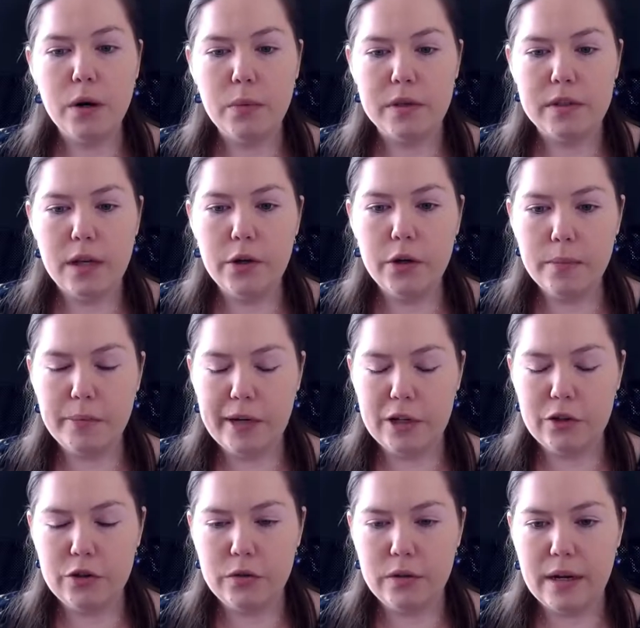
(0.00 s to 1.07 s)
it was
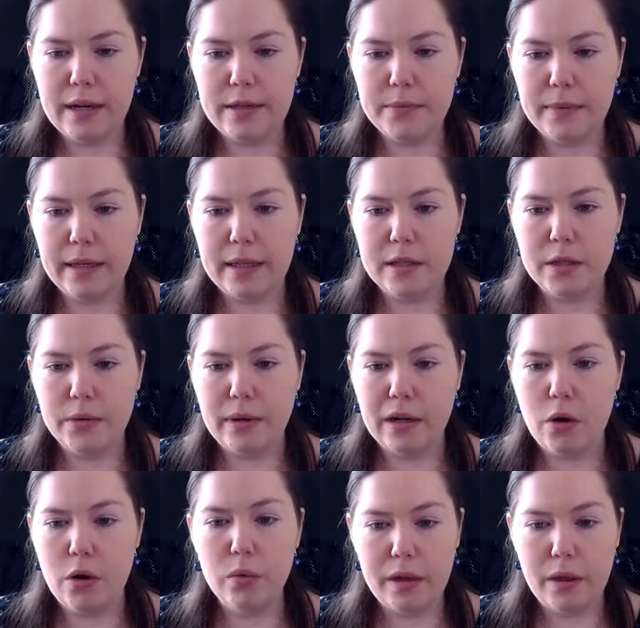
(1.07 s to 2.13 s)
underpressurized when
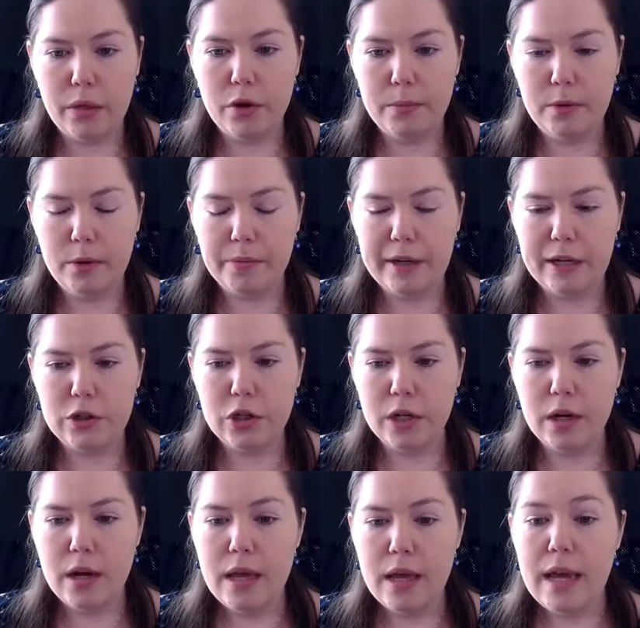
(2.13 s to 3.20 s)
considering only thermal pressure,